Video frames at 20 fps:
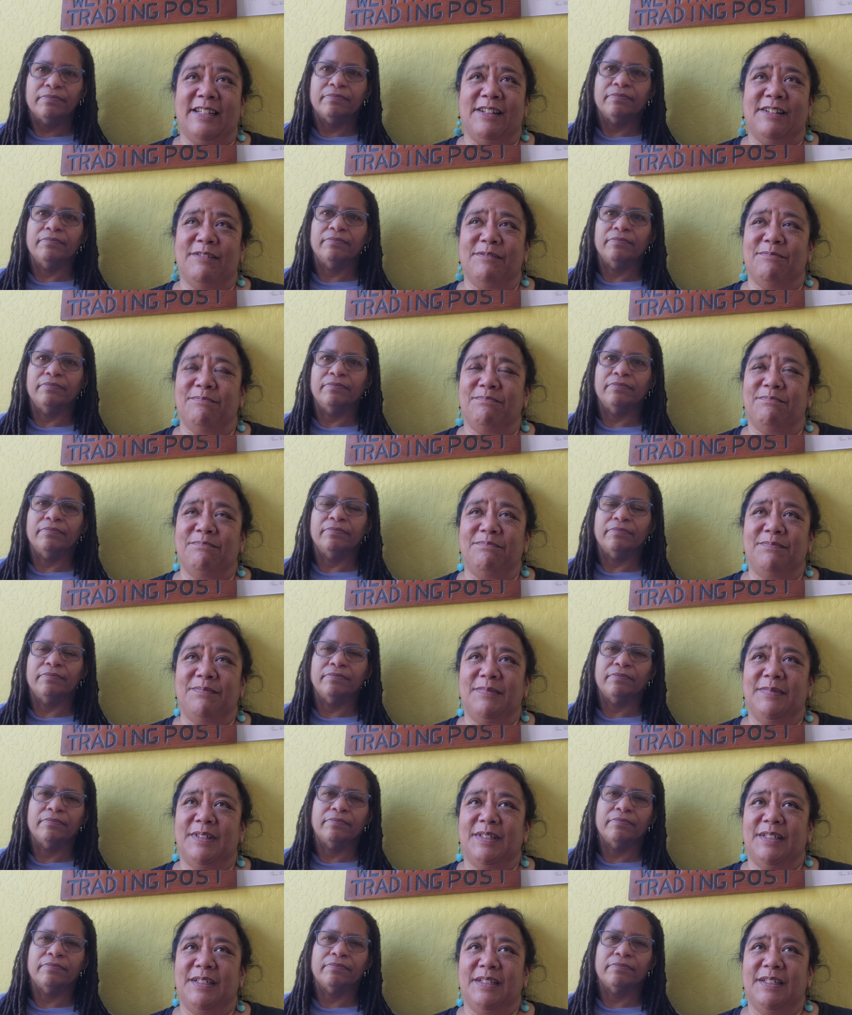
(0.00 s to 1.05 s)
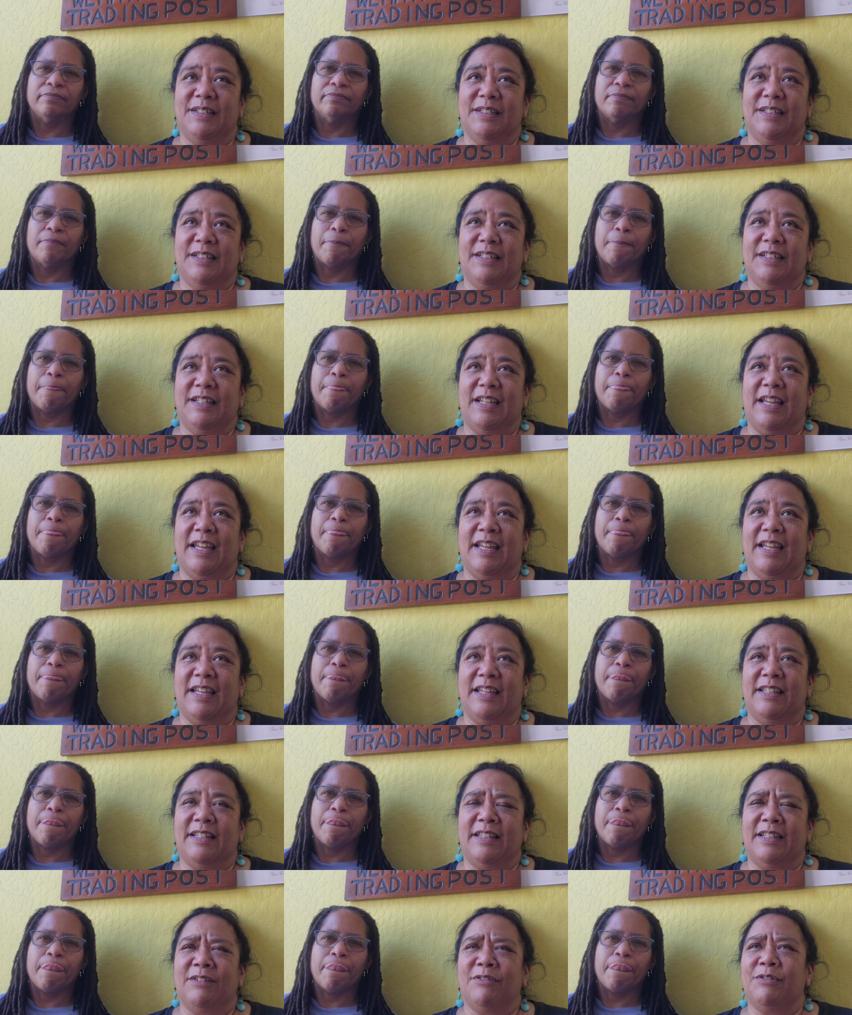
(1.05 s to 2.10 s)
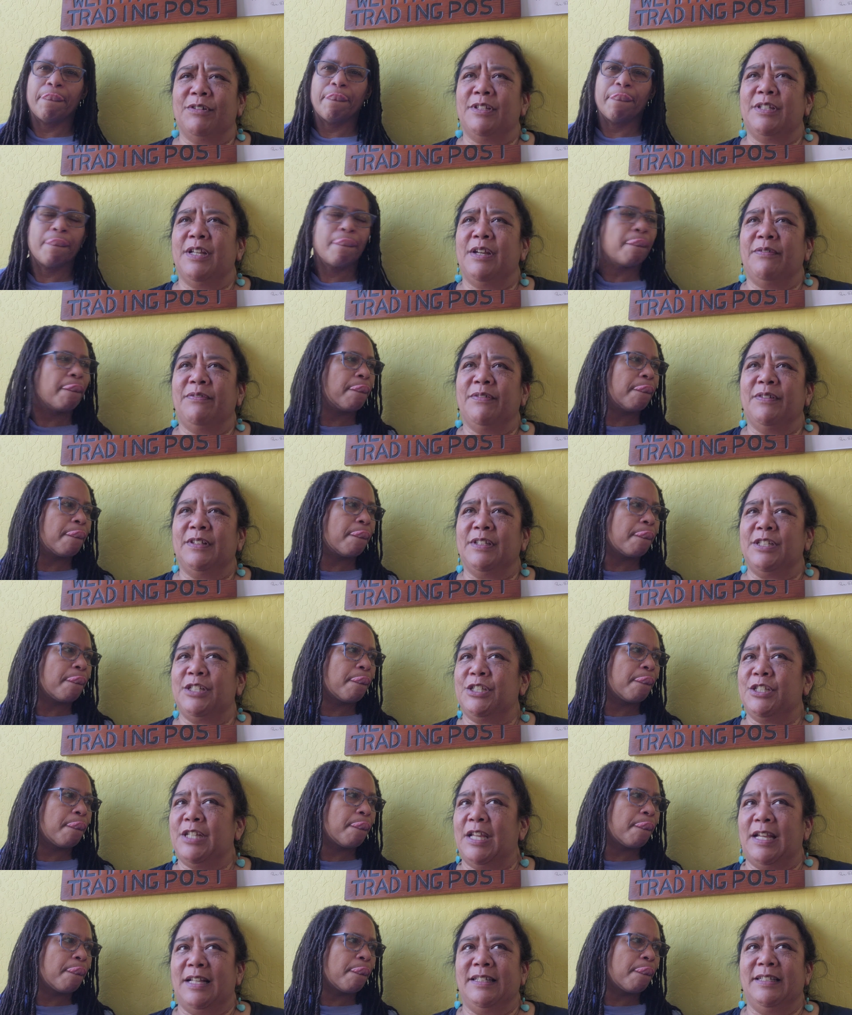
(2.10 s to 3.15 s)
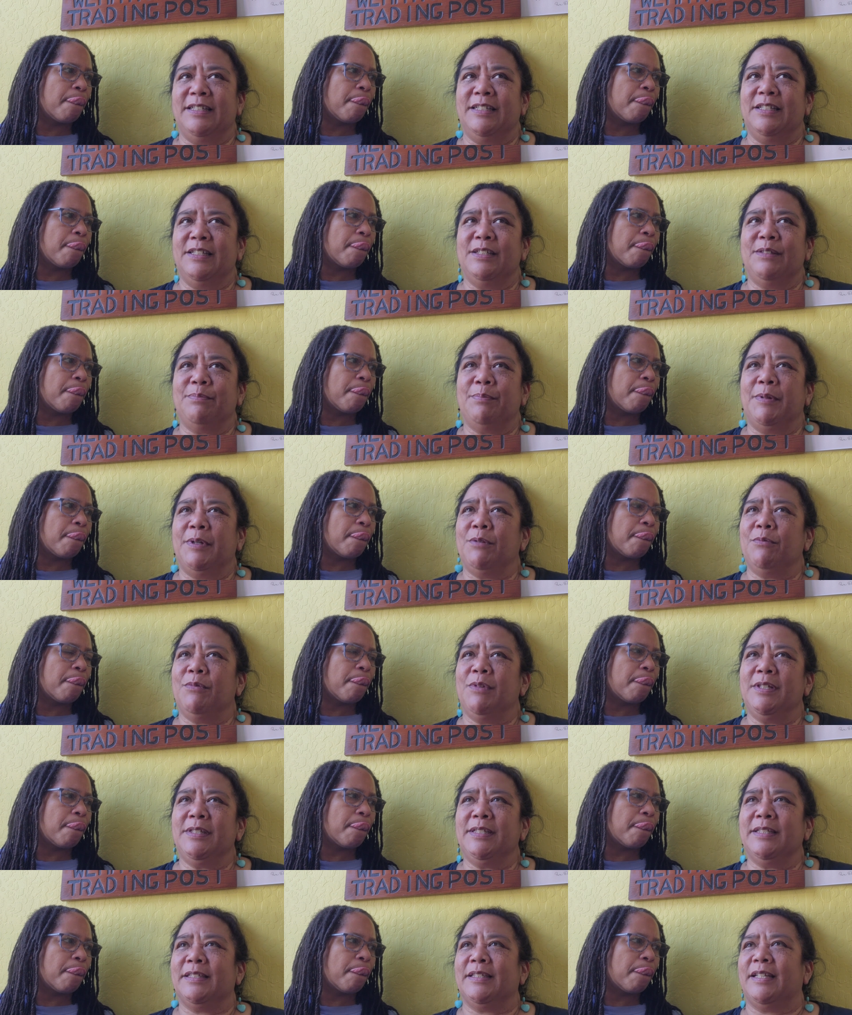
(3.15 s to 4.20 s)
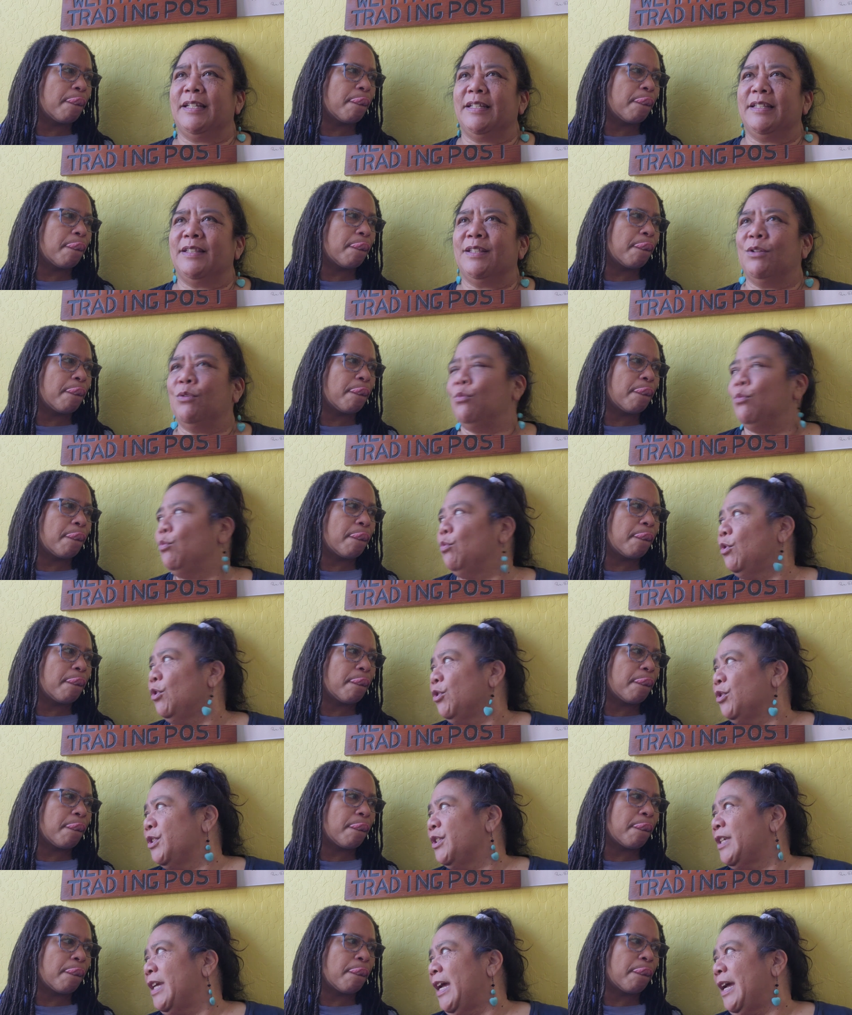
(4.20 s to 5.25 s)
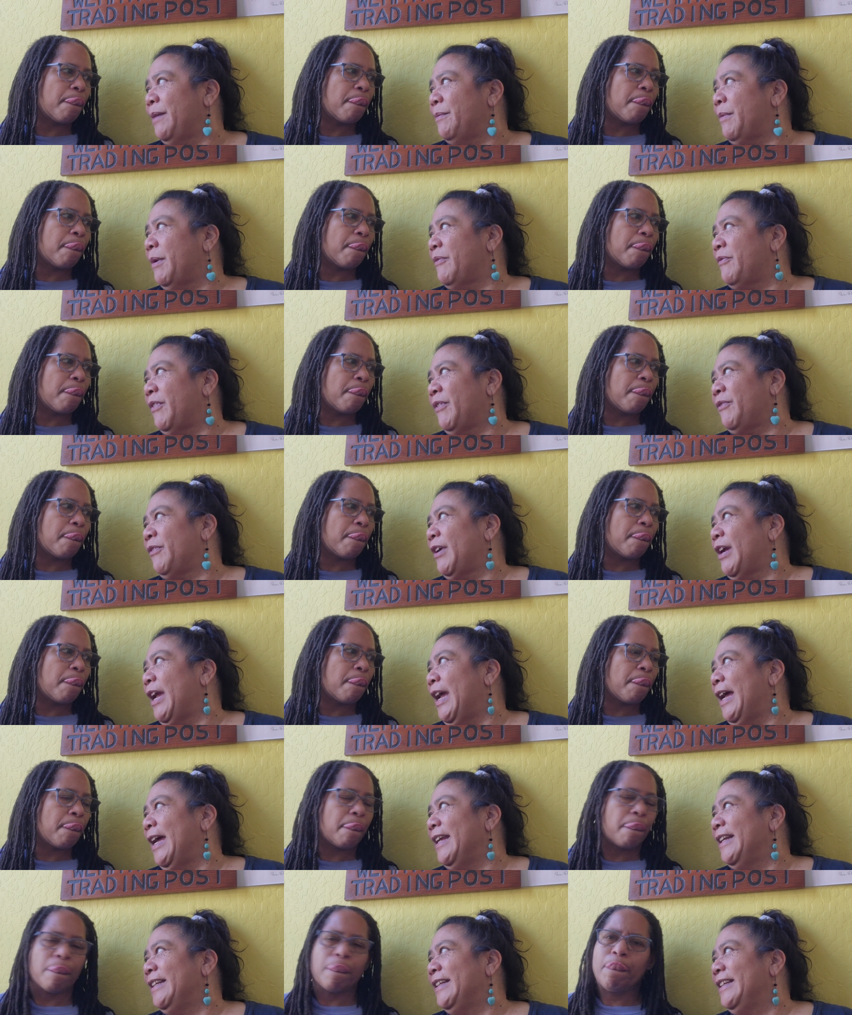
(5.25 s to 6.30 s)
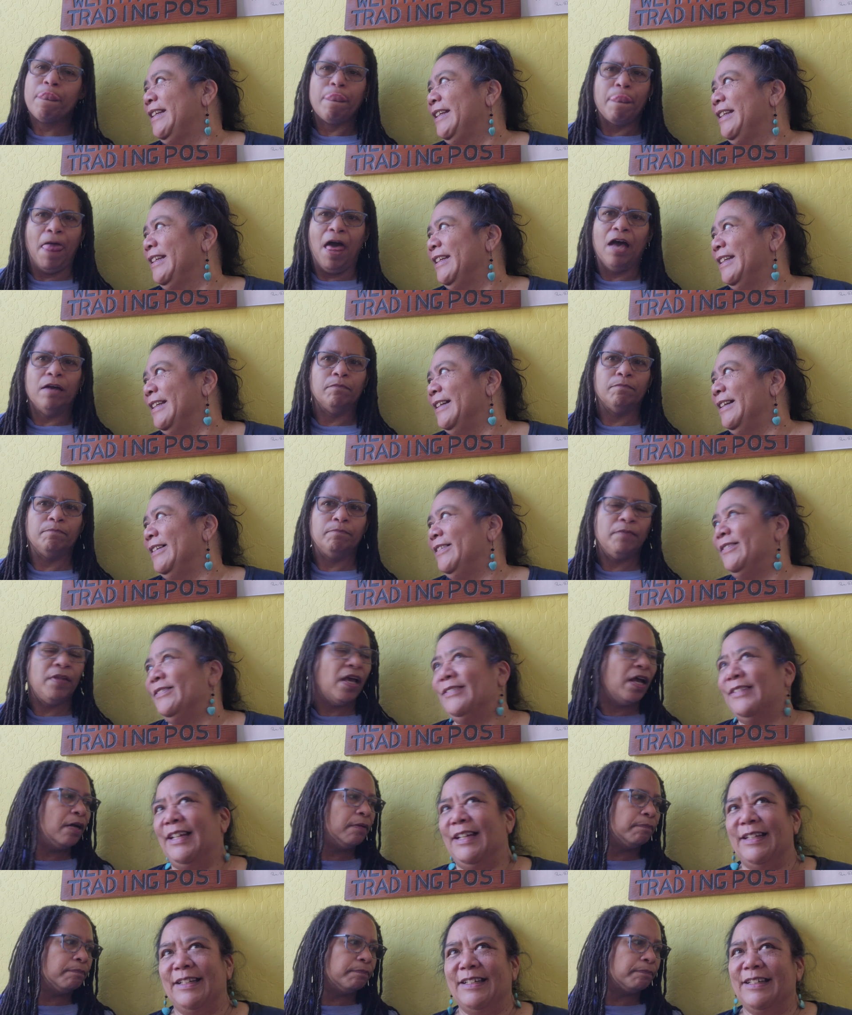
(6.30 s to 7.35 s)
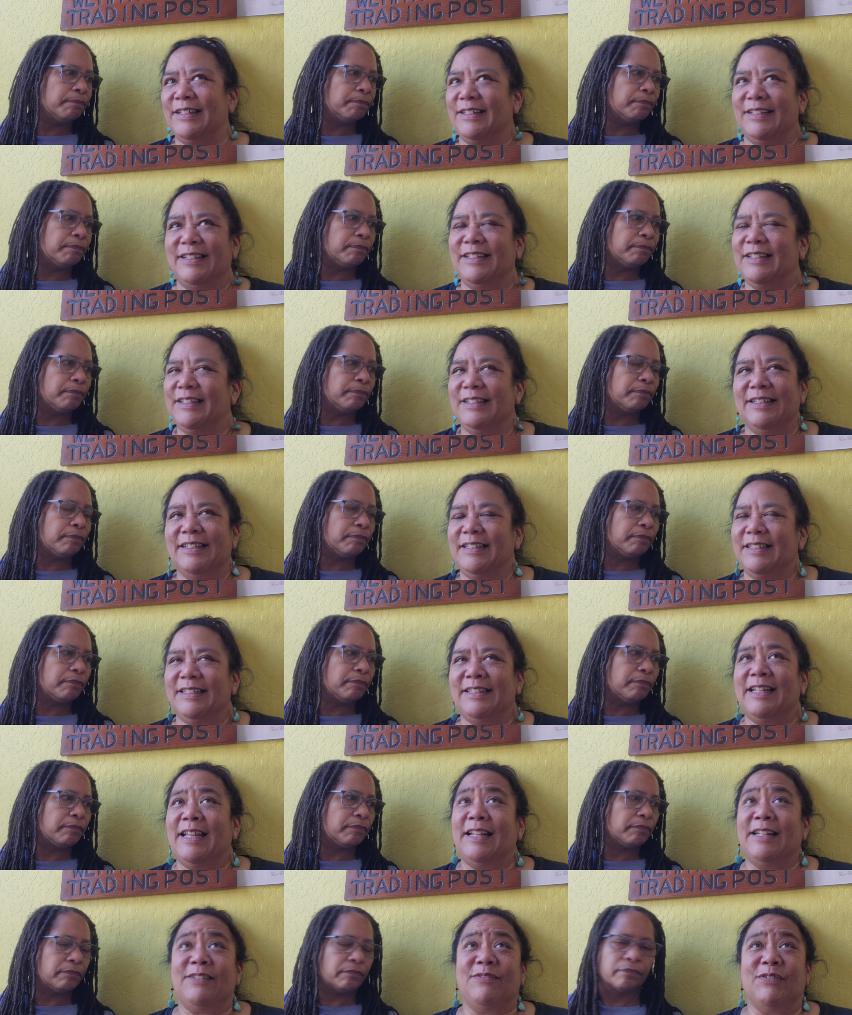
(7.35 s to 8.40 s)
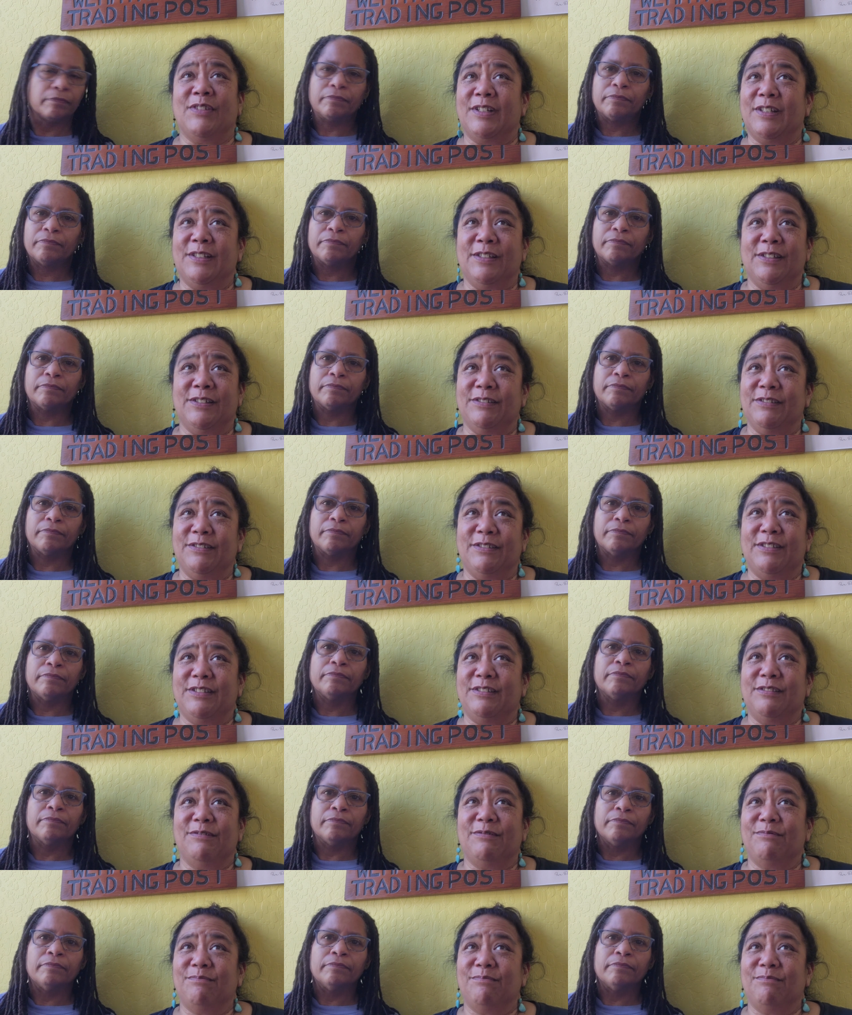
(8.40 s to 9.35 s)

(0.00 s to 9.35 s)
Speaker 1: um there were definitely challenges, but it wasn't like the worst time I've ever had. No, you know, no. like not even close.